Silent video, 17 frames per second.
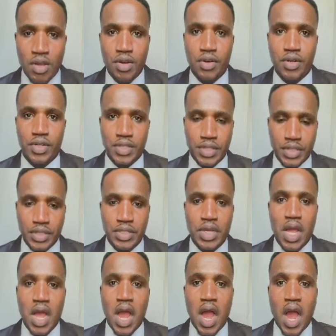Okay,
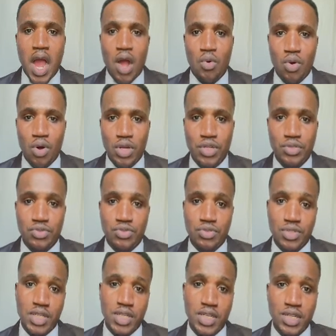according
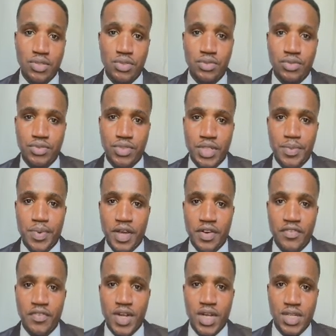to the new
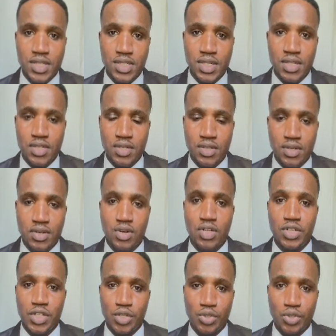TripAdvisor
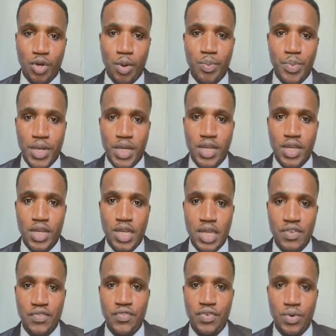on the topic,
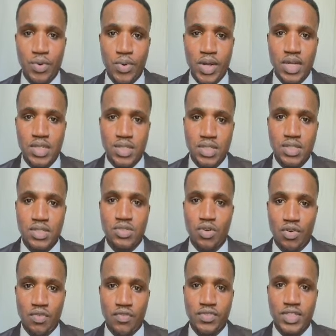influences
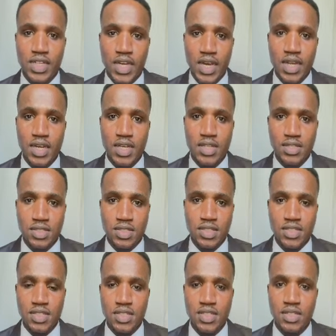of diners'
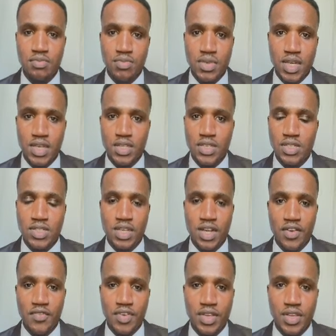decision-making
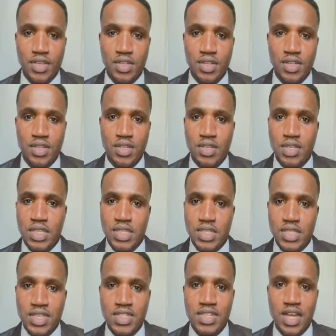survey
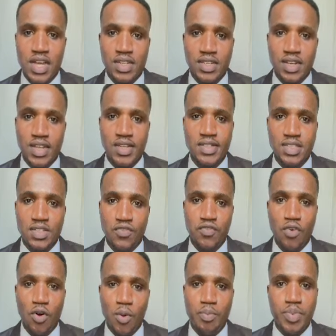says that
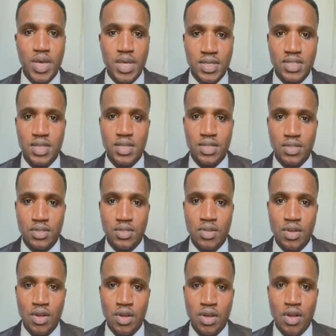94%
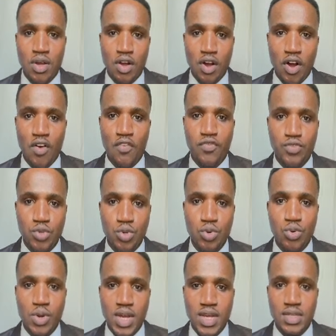of
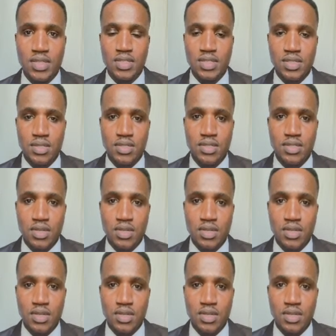U.S.